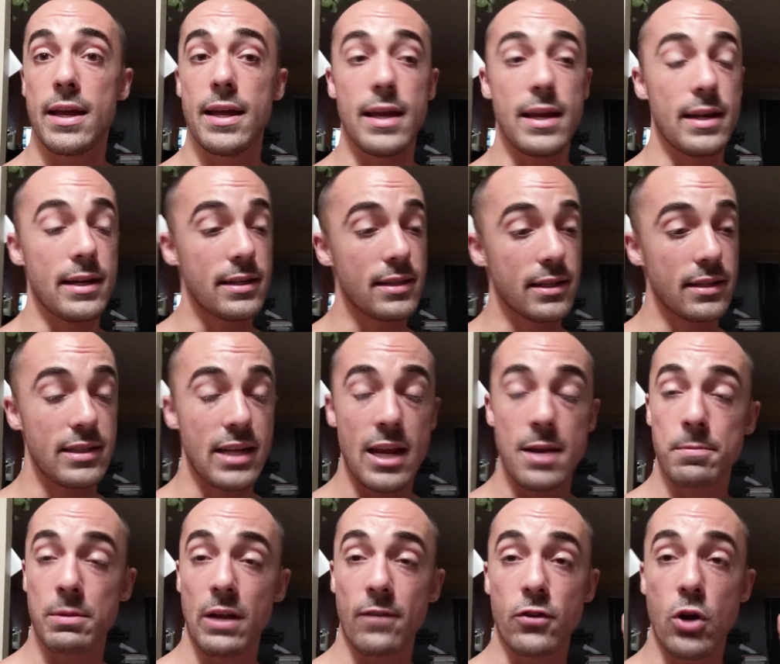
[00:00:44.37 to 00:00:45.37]
And it's the
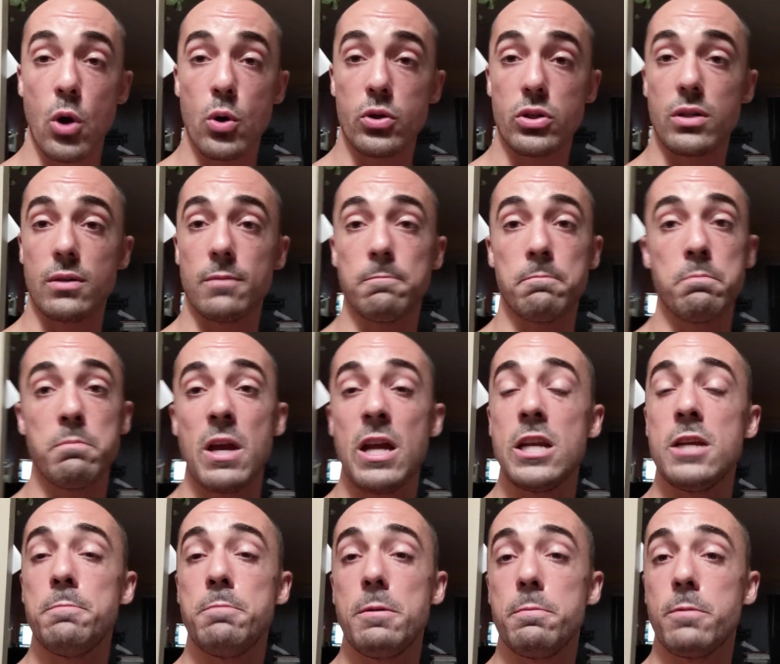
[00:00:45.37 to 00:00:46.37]
same thing. I've coached
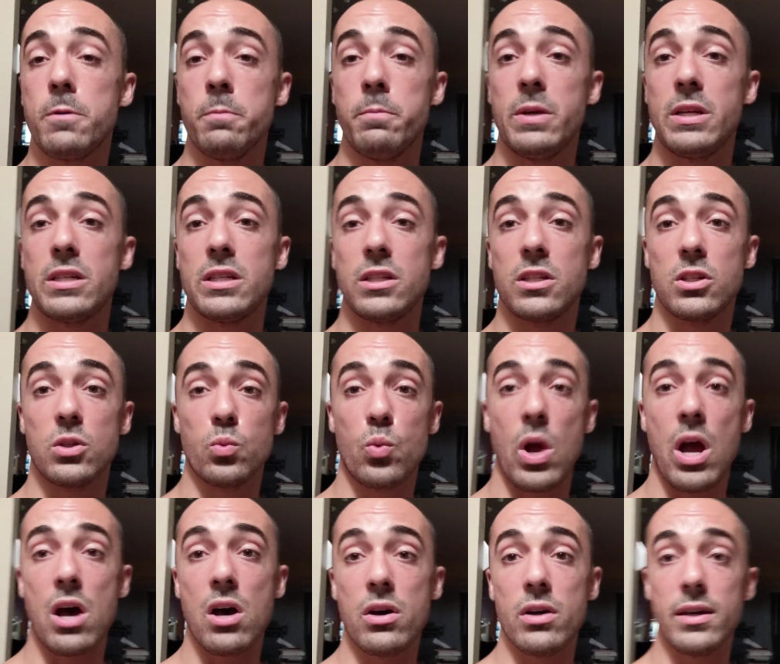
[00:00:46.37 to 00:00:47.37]
many people in business as
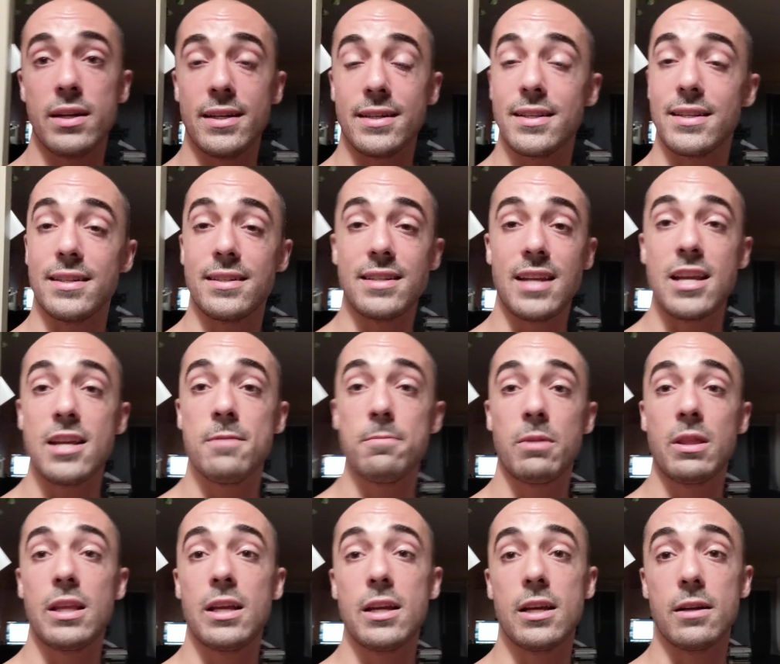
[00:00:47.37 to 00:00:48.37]
well, and it's the
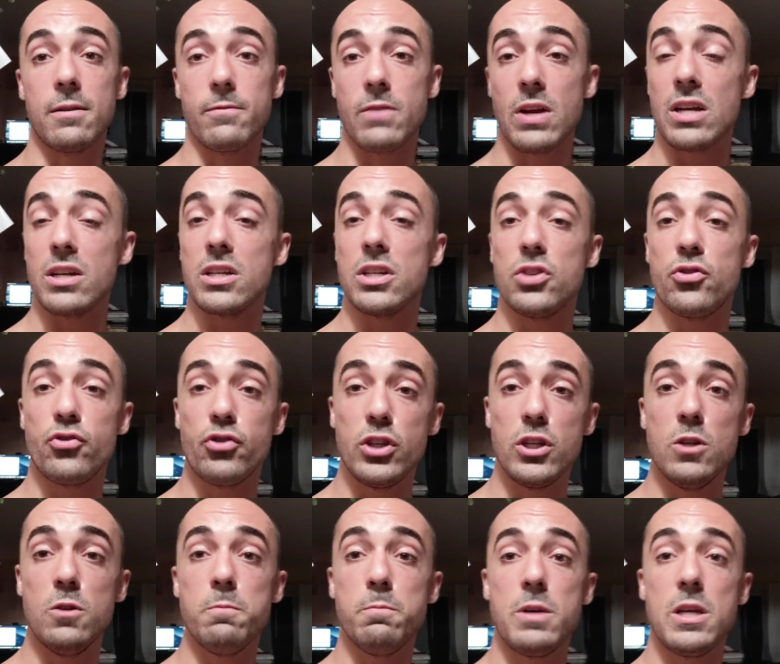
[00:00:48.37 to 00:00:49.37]
same thing. Very
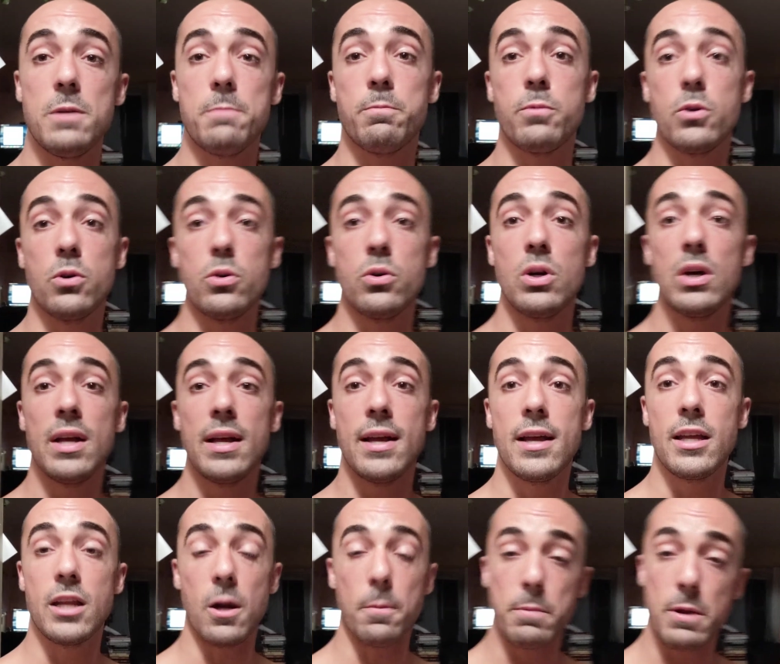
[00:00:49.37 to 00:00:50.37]
few people,
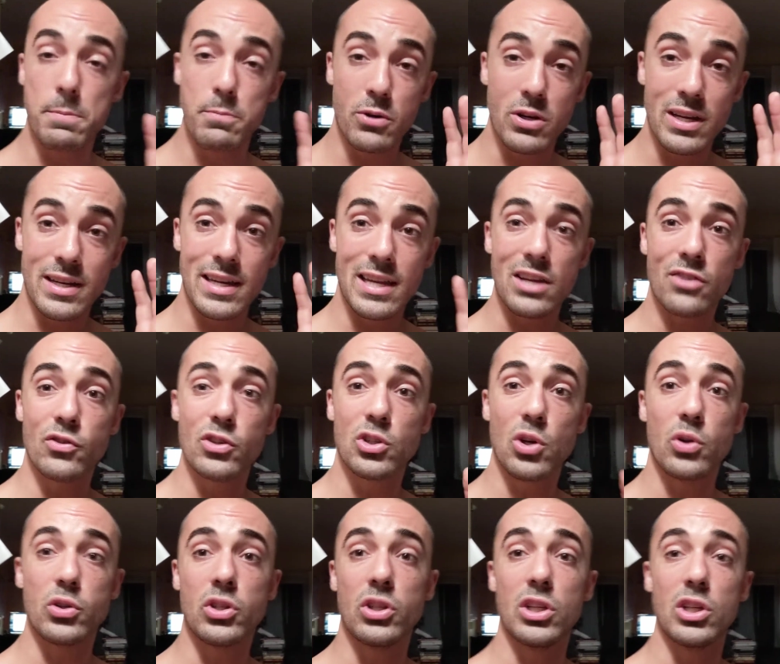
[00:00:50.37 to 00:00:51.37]
people can get
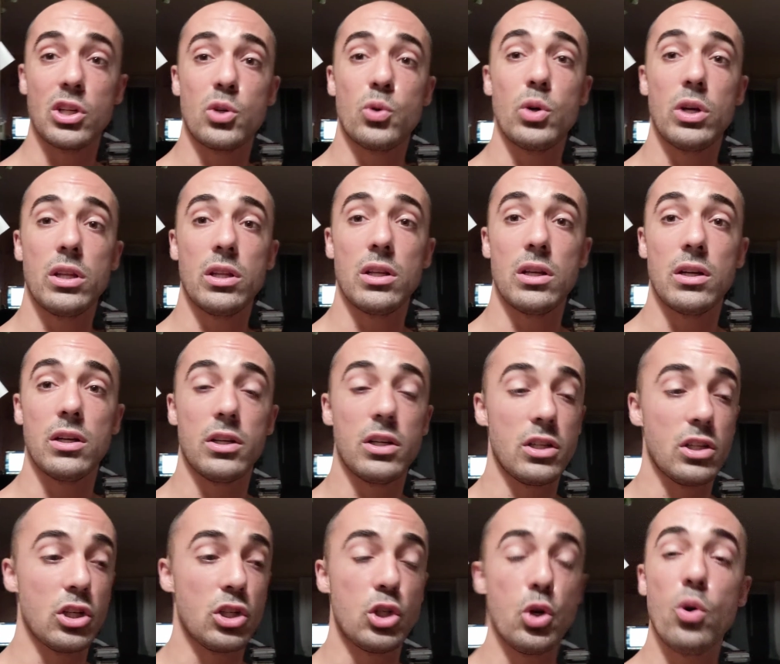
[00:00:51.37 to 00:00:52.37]
results in
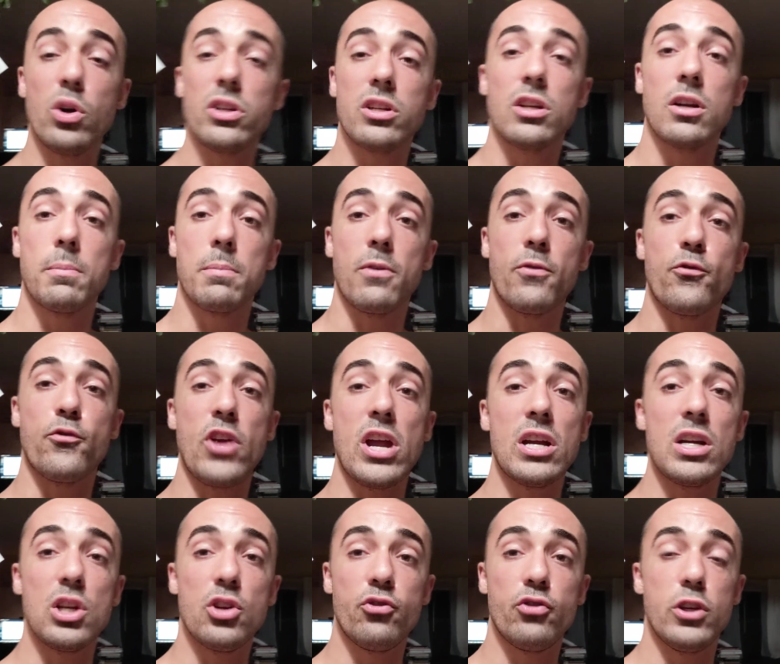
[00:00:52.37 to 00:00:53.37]
the short term, but
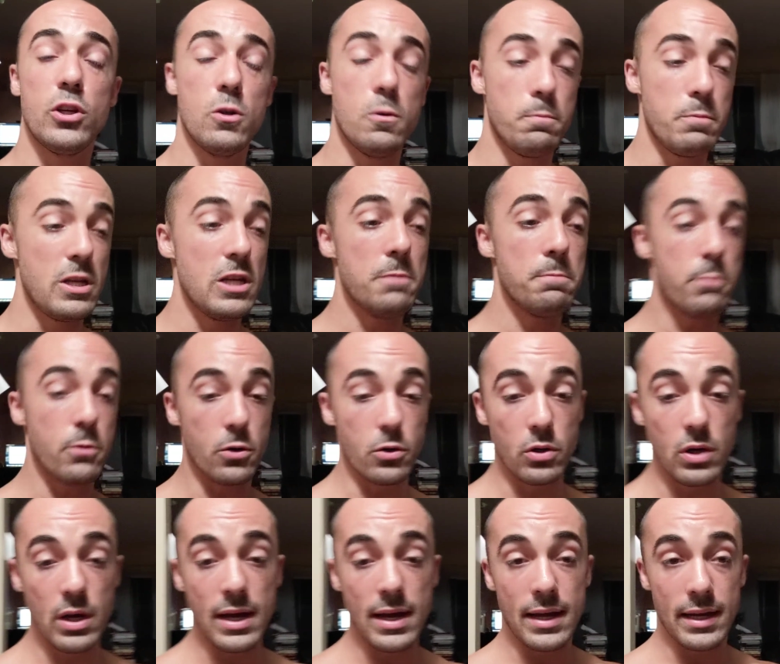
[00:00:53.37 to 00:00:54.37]
very few
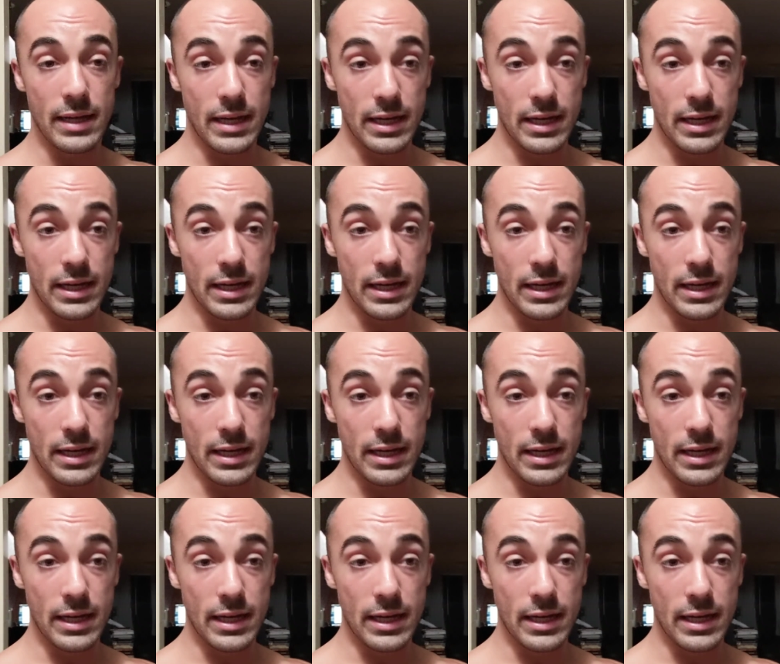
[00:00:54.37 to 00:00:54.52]
people